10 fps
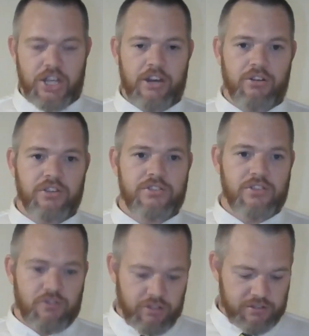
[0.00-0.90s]

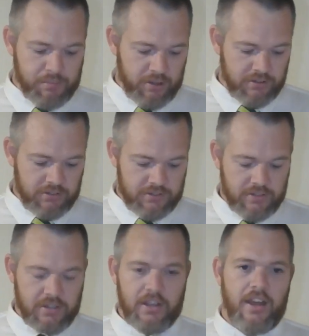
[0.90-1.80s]
generous
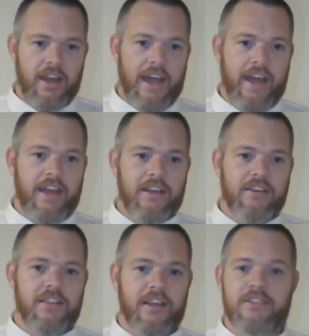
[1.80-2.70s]
response,
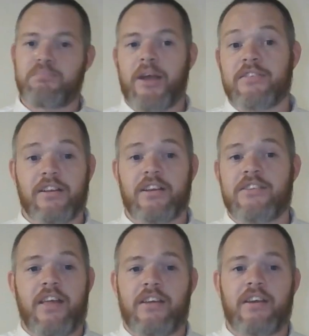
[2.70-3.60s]
and that basically
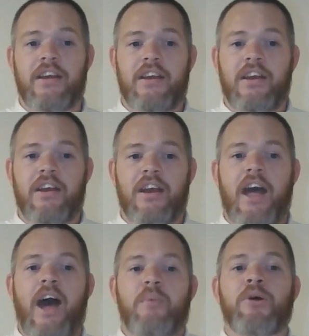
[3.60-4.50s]
say that
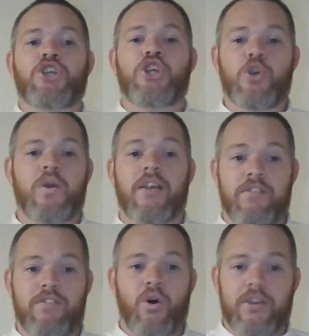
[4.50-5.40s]
how much you can
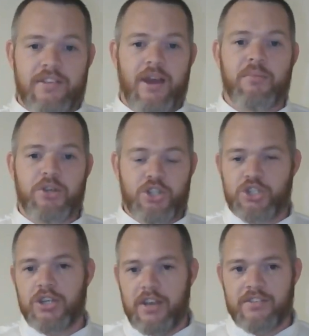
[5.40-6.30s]
afford is how much you
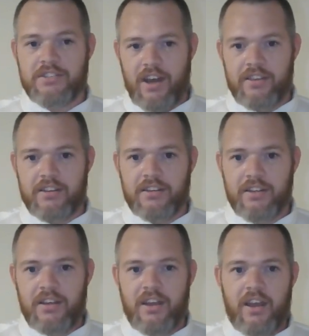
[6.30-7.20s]
should give in tithing.
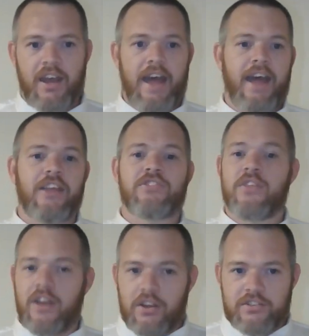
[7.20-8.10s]
And so
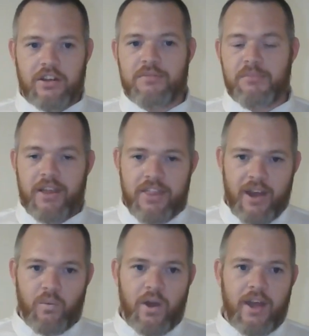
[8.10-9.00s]
they lost a lot of money
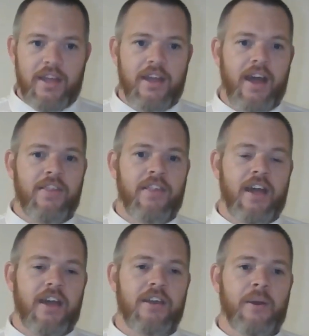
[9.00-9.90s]
that way, and
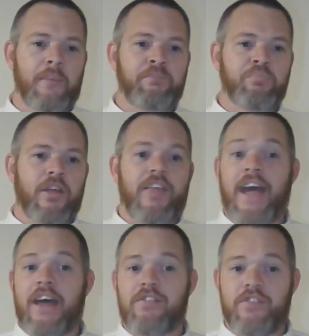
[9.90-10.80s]
then they
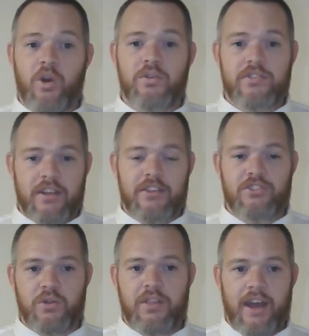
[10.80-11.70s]
had a vote in the
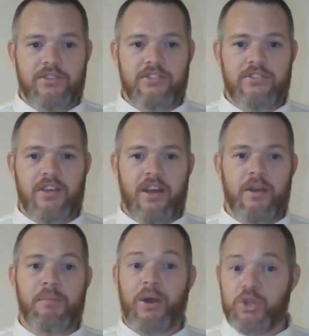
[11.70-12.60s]
2000s
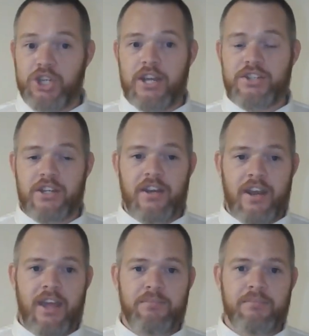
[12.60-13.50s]
about changing the
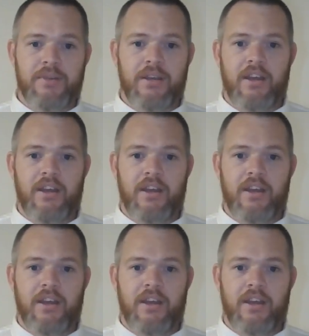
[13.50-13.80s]
name,